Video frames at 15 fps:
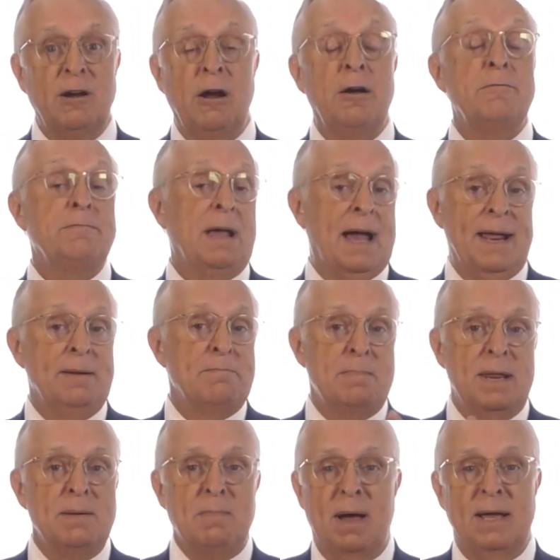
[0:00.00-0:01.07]
out how to
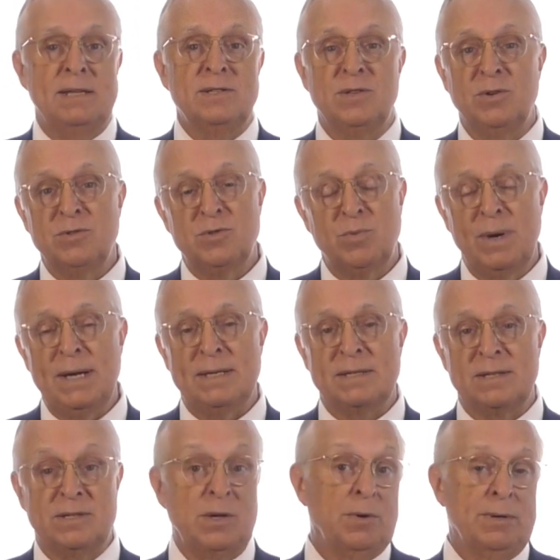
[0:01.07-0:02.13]
minimize those risks
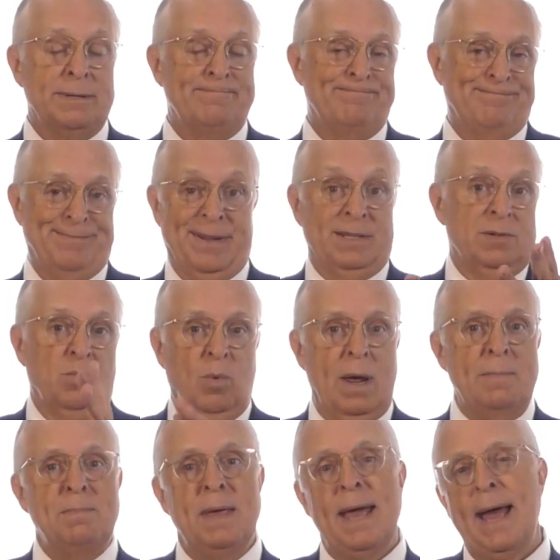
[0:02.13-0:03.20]
so it doesn't
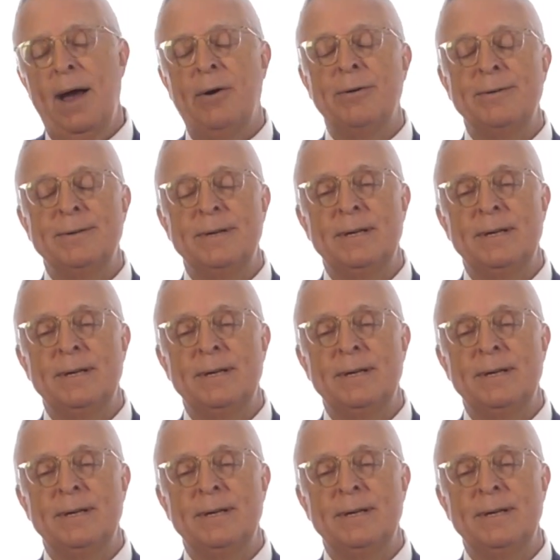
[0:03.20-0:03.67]
wipe you out.